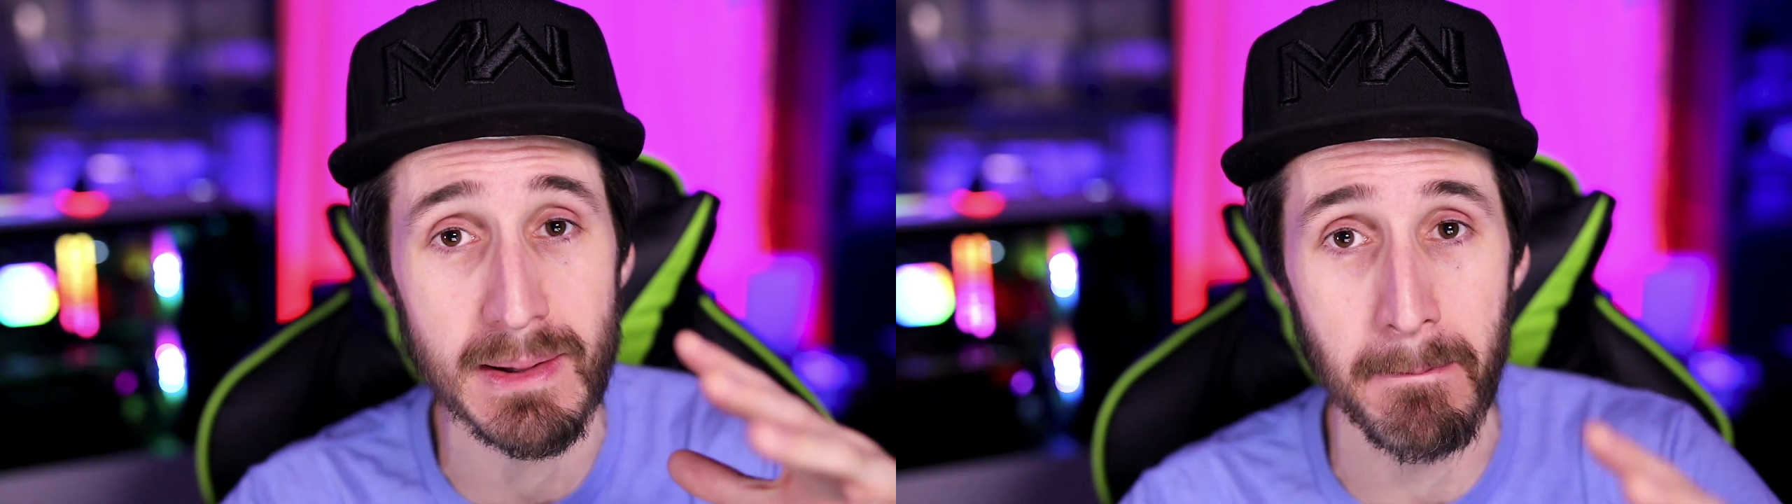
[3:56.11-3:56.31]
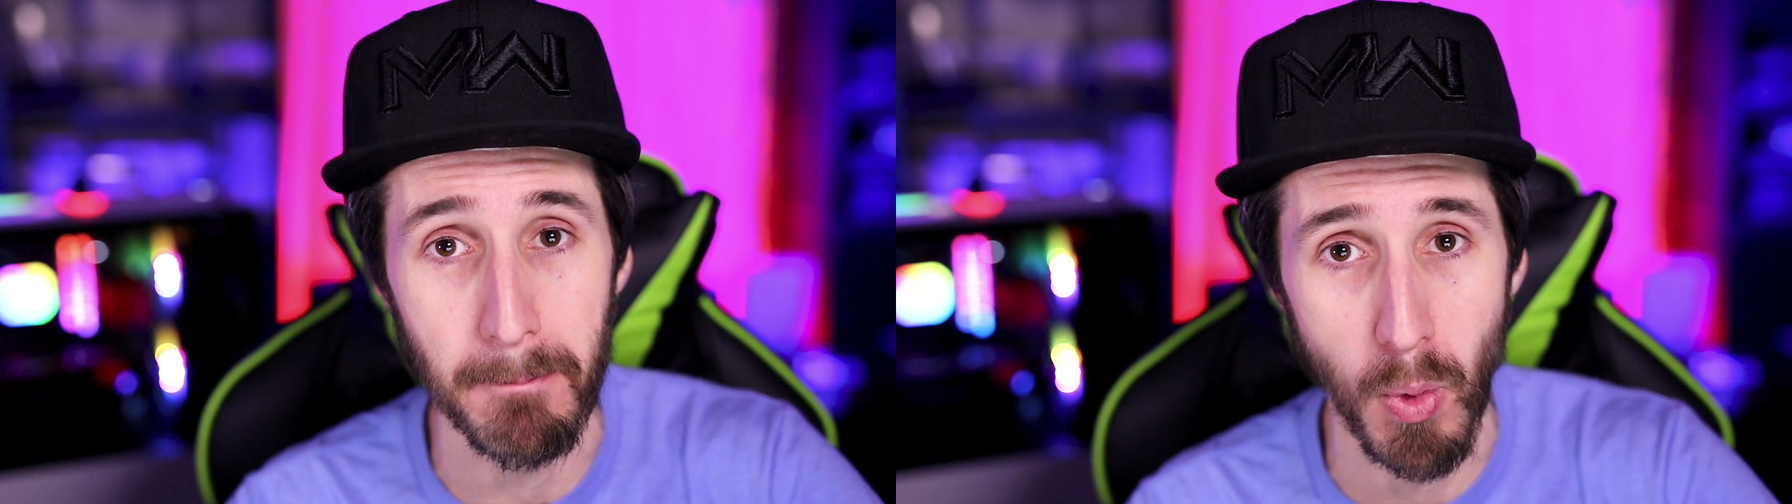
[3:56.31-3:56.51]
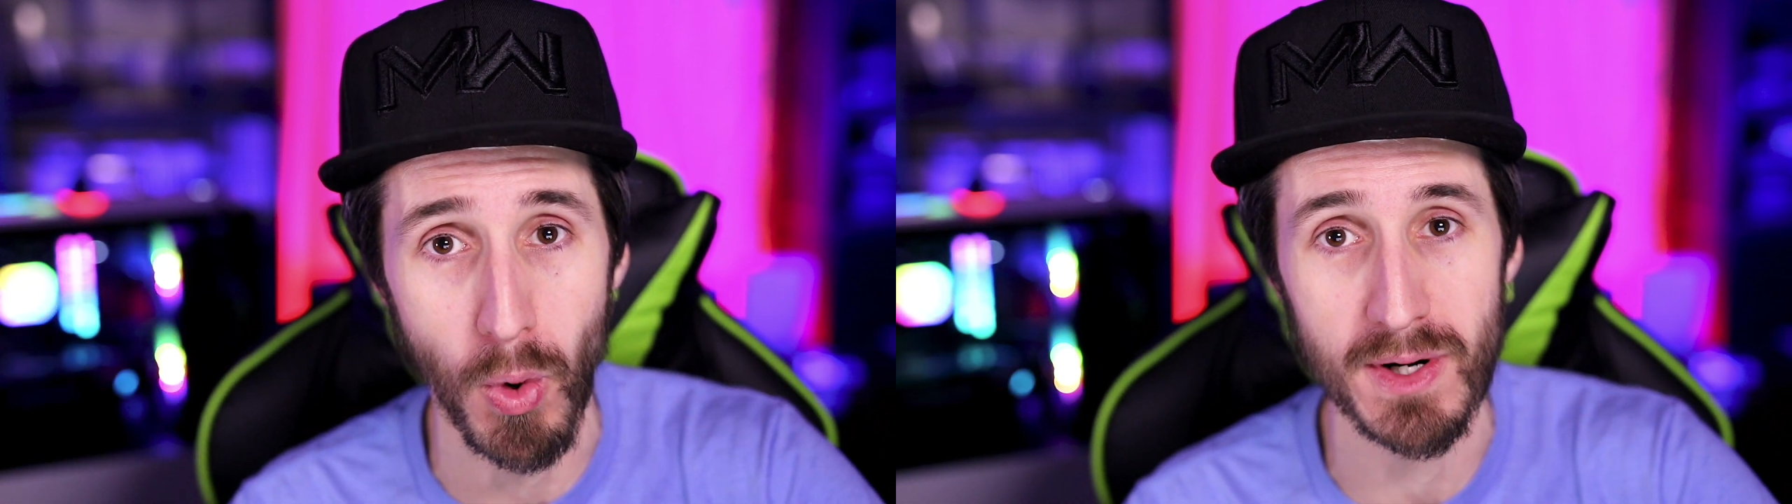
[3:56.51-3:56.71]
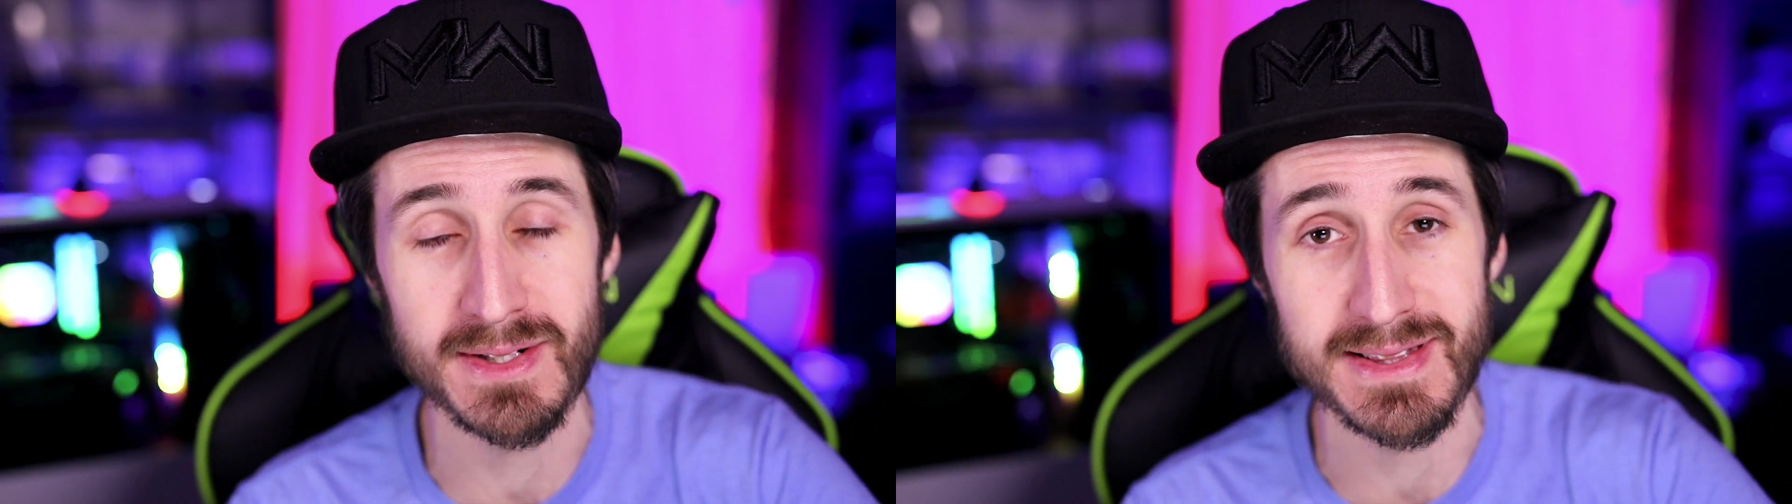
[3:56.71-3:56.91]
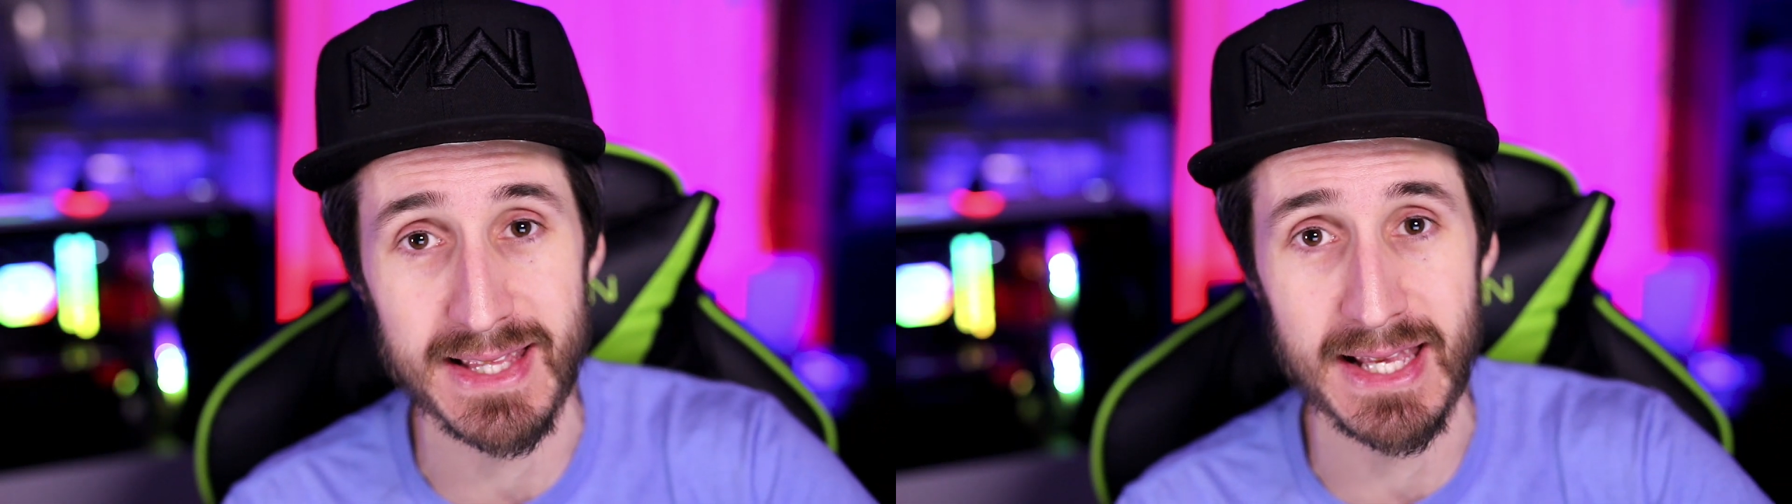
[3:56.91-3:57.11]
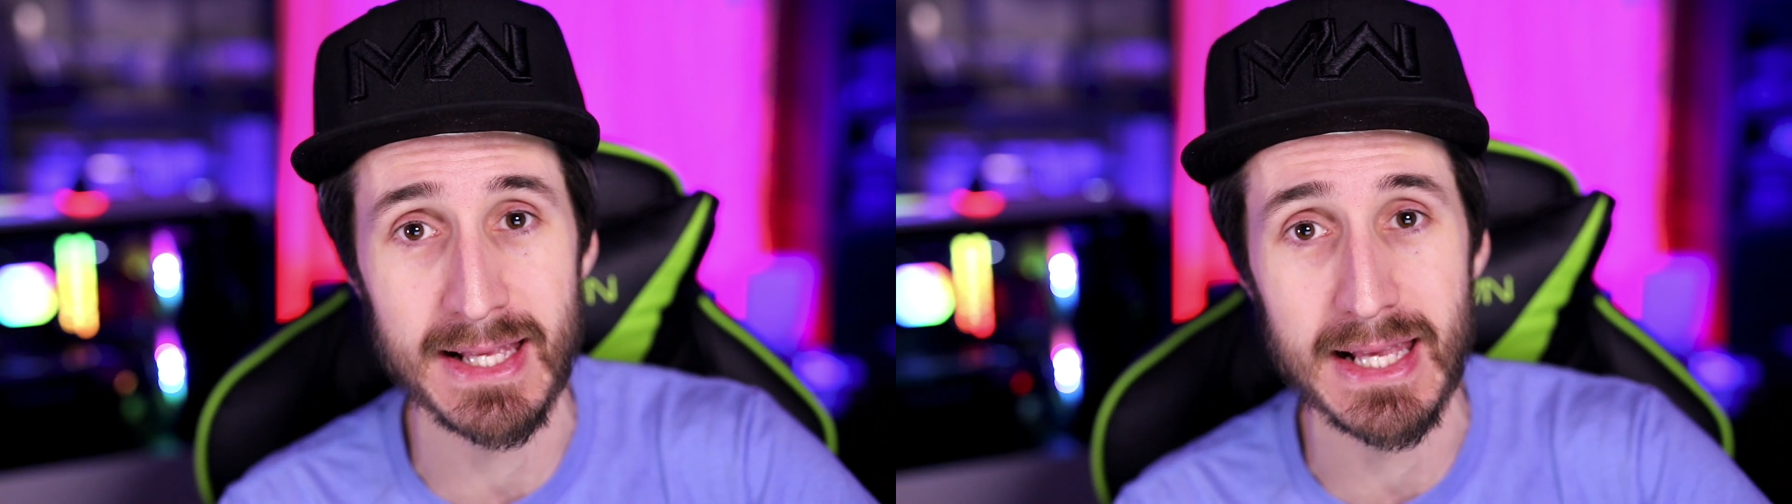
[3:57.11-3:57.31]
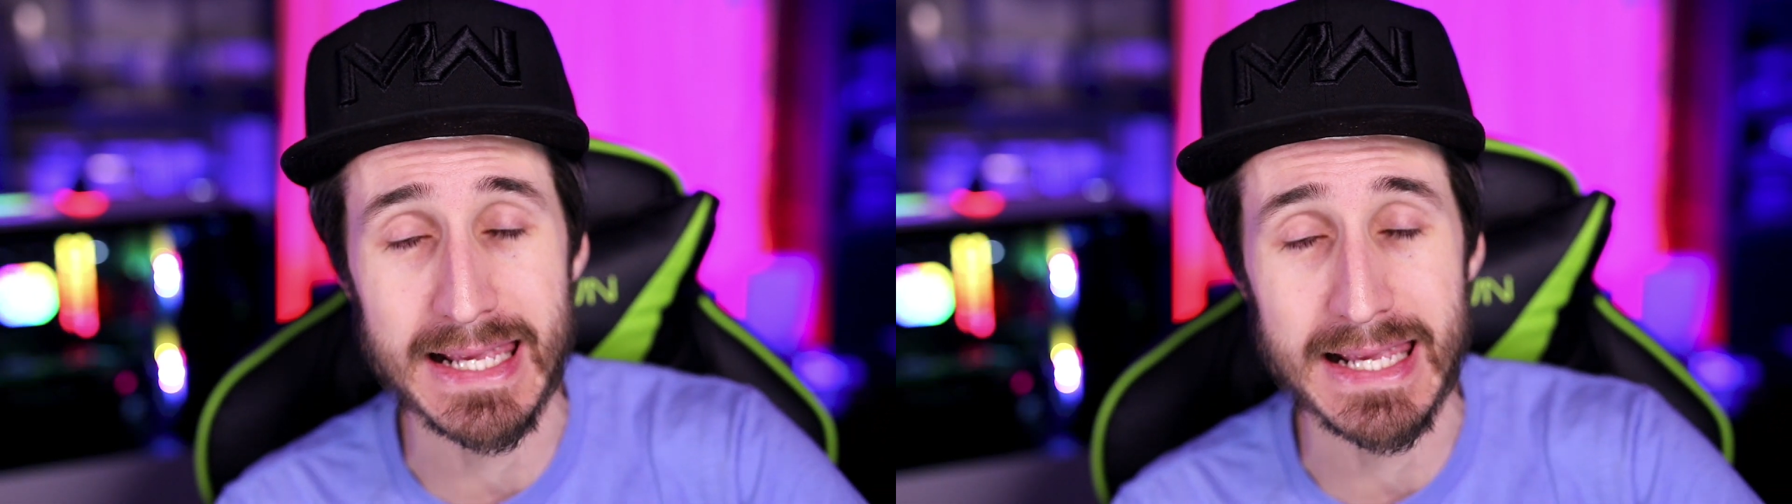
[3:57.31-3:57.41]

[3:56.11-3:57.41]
important thing